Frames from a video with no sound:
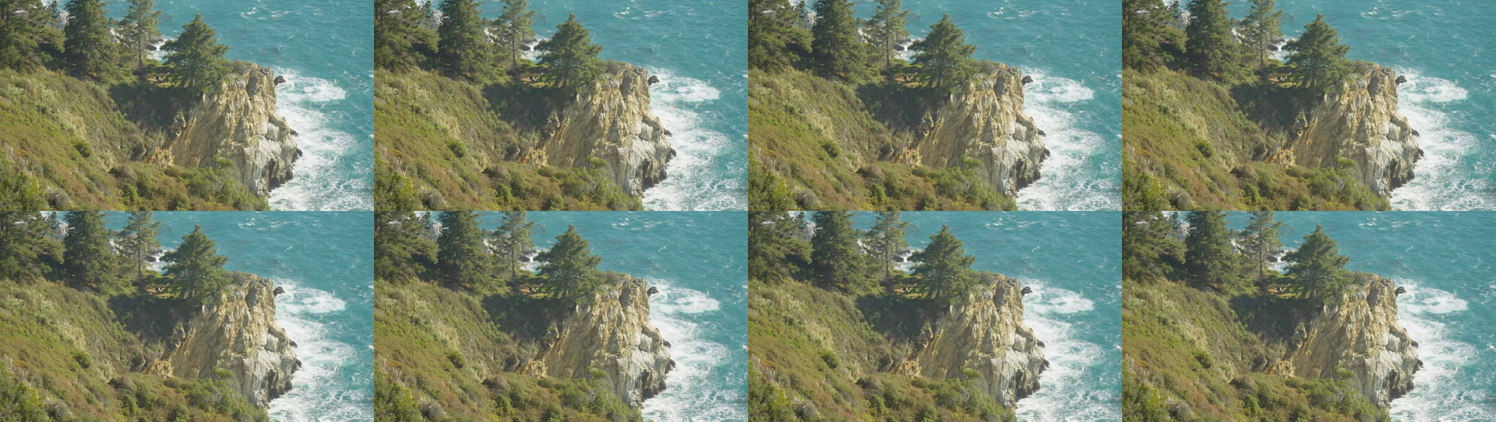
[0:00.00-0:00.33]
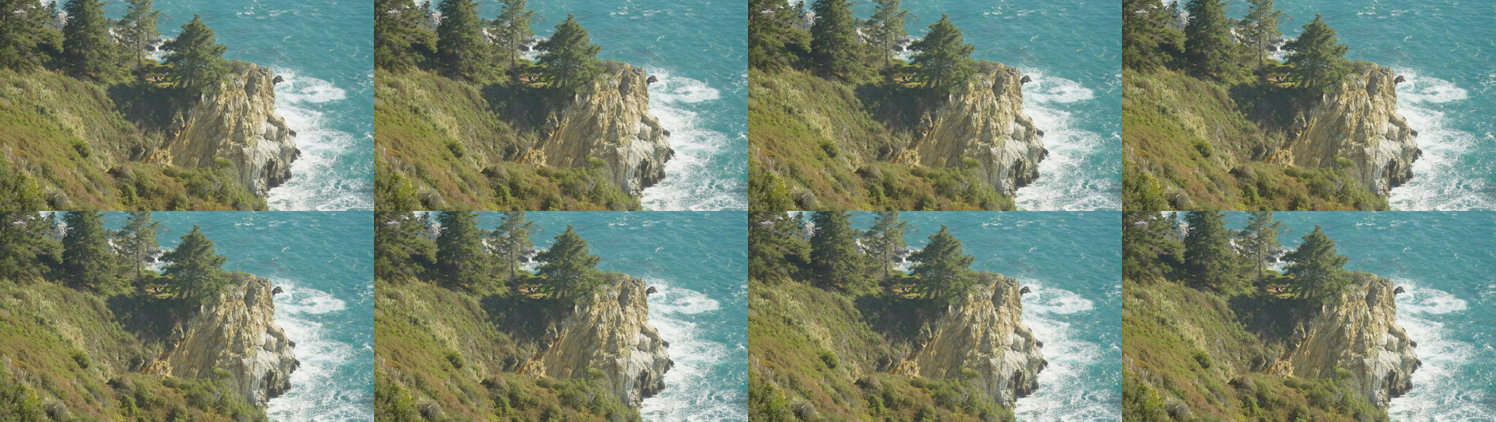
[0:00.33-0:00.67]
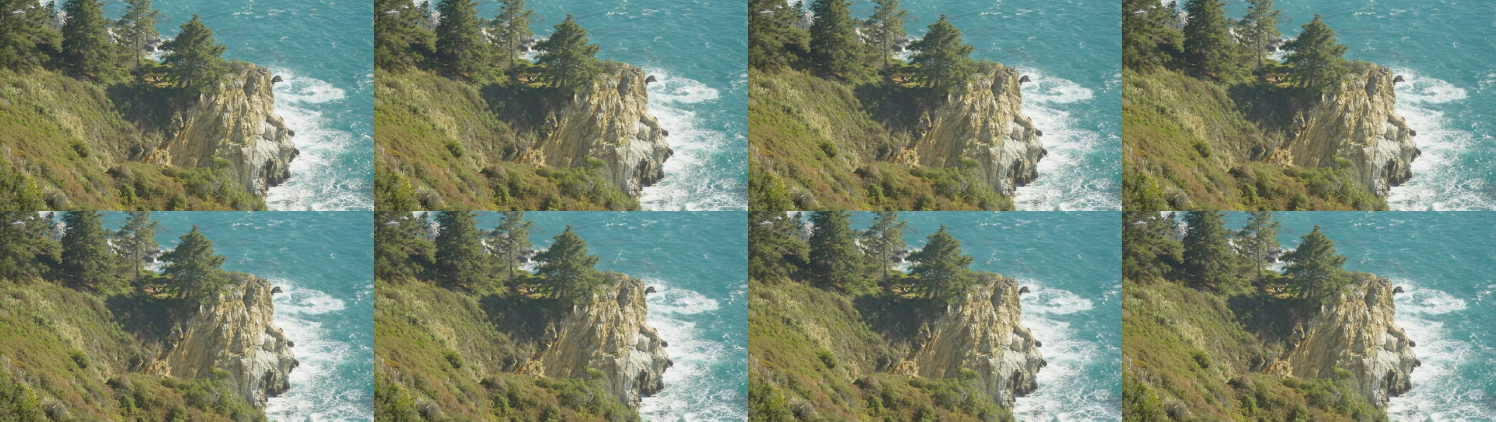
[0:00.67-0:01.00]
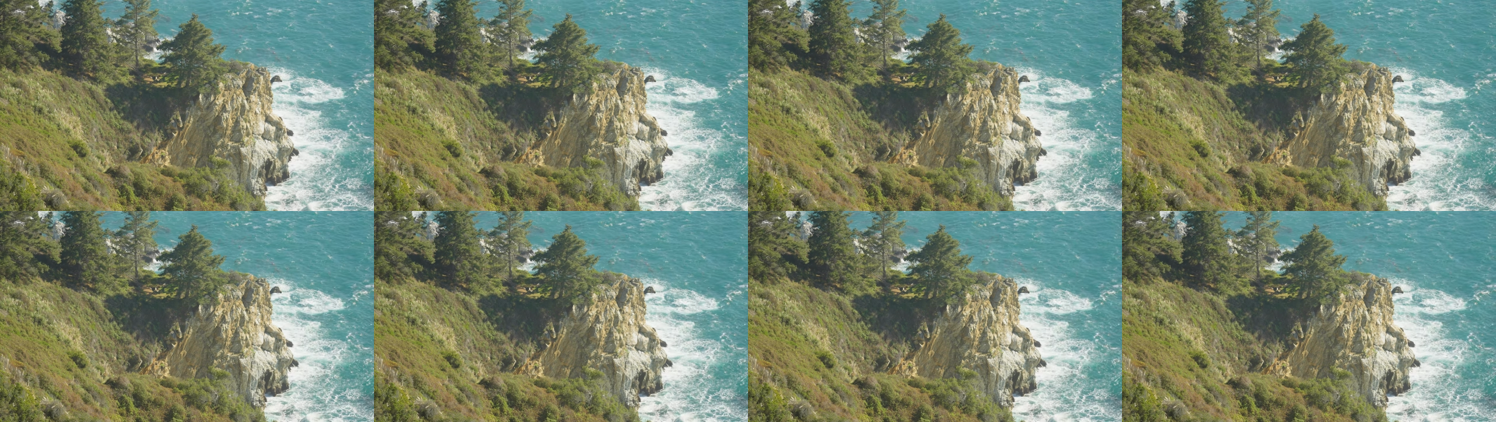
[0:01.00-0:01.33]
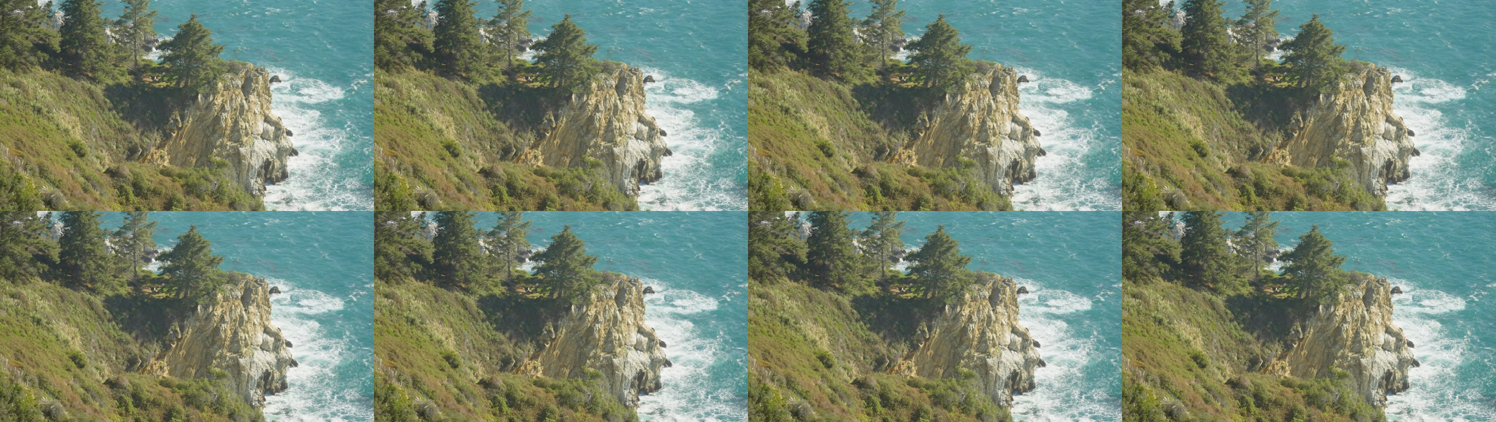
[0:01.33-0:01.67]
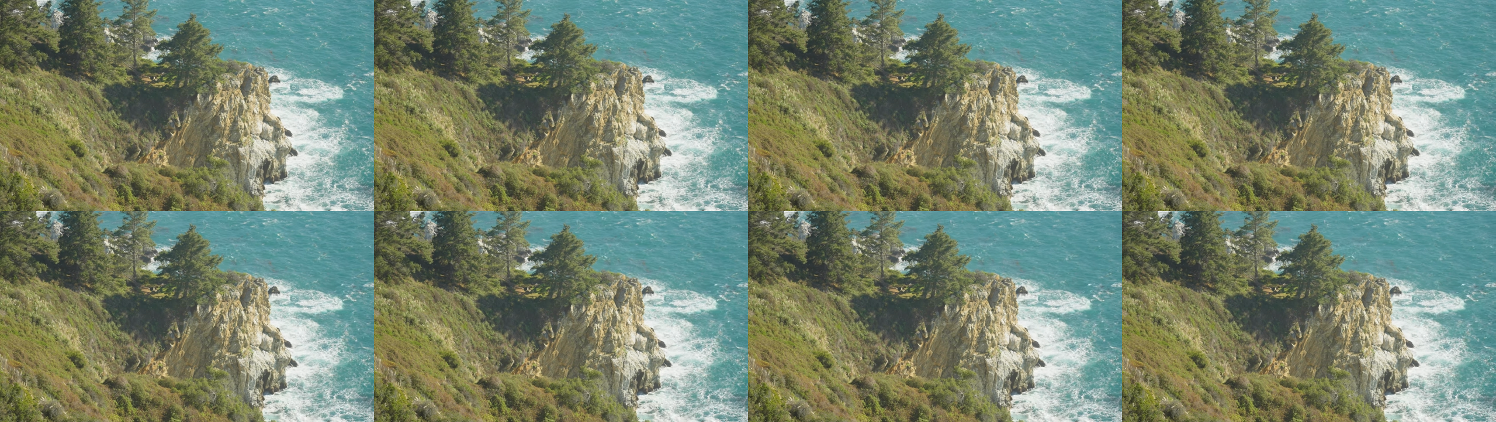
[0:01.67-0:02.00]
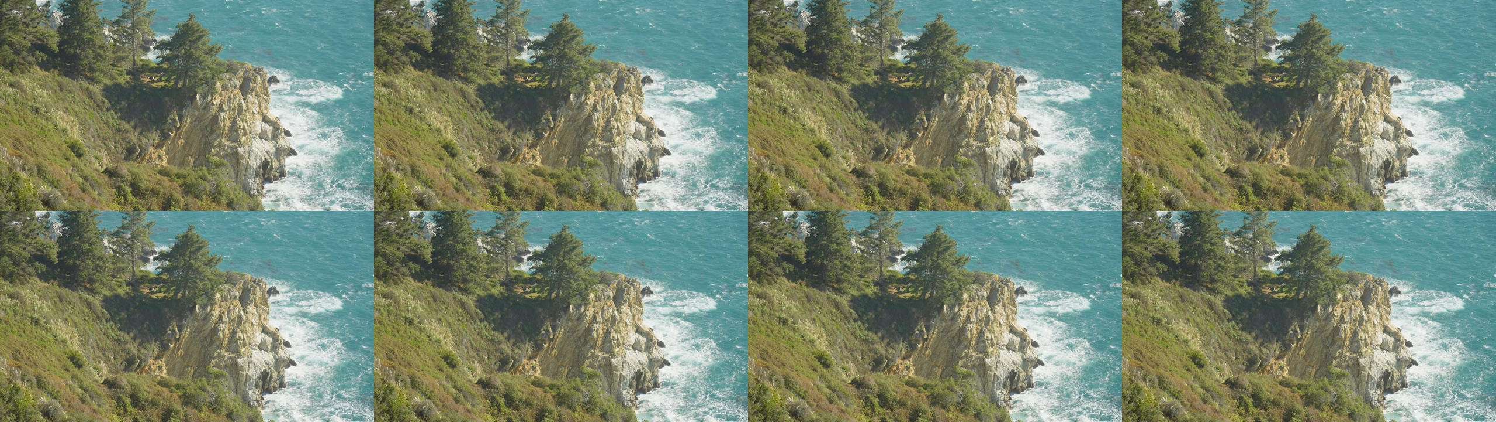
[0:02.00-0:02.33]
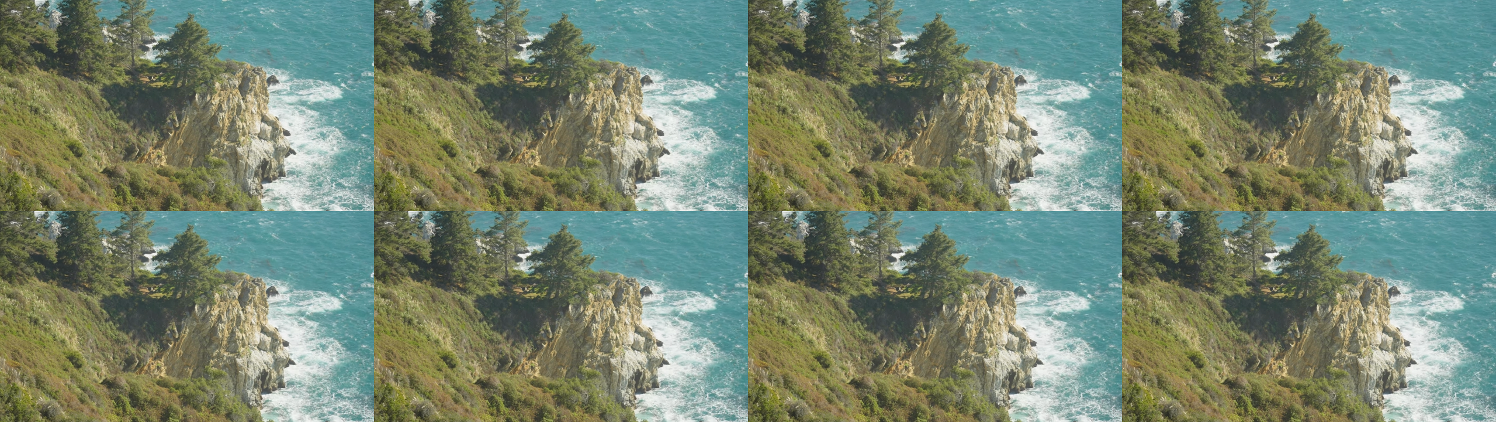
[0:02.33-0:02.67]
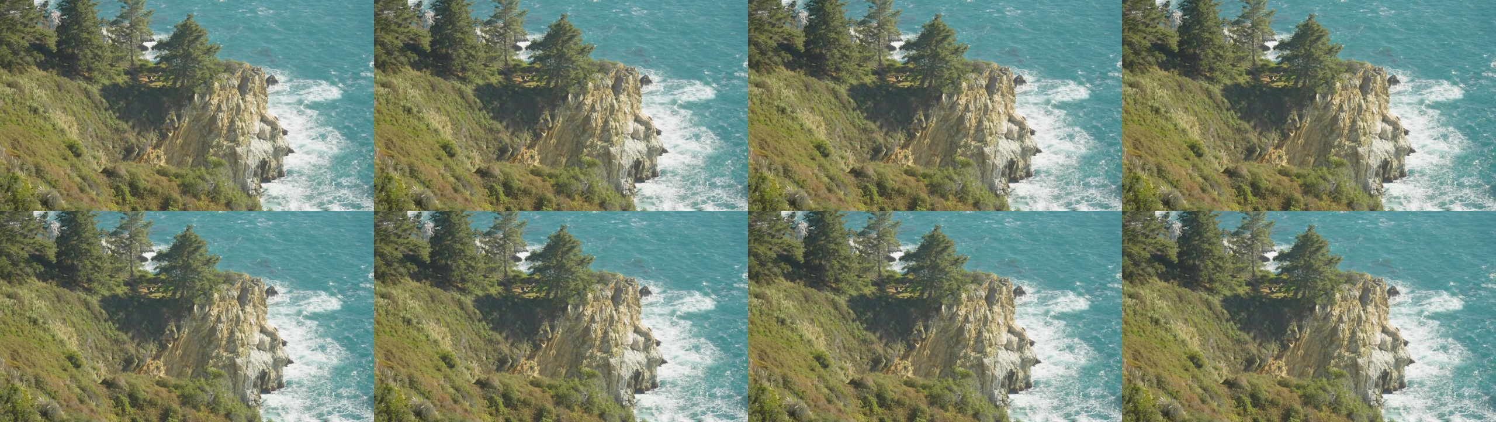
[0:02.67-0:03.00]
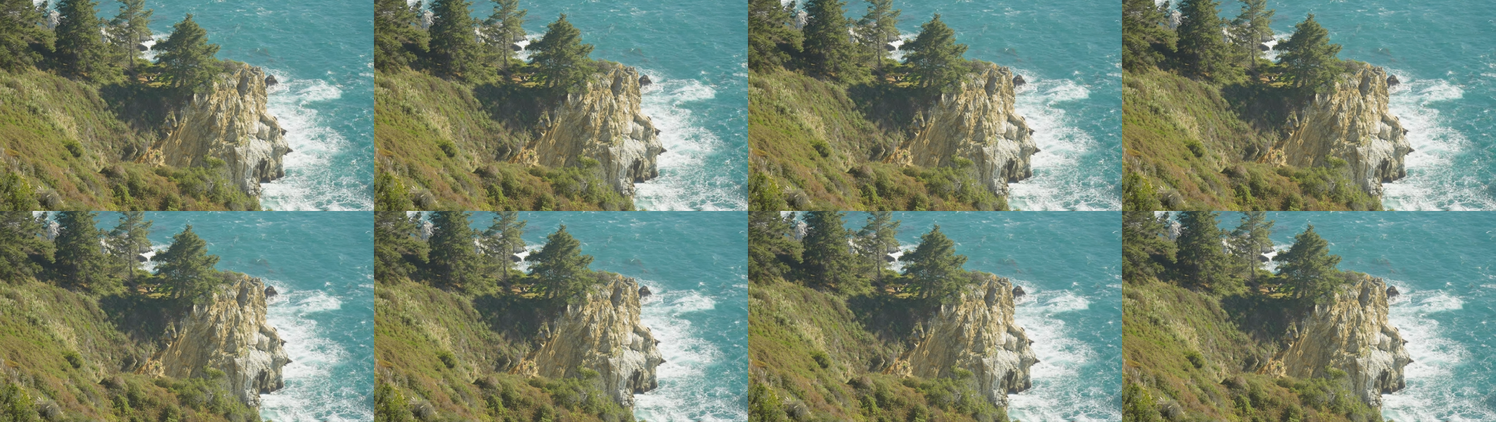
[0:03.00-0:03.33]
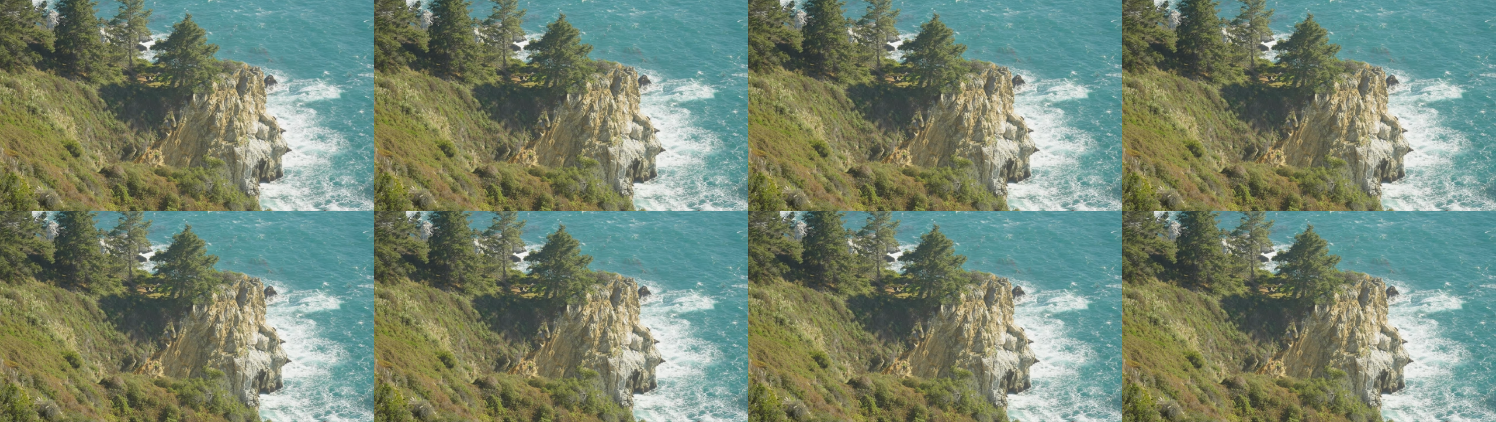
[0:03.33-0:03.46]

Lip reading: Nobody's mouth can be seen.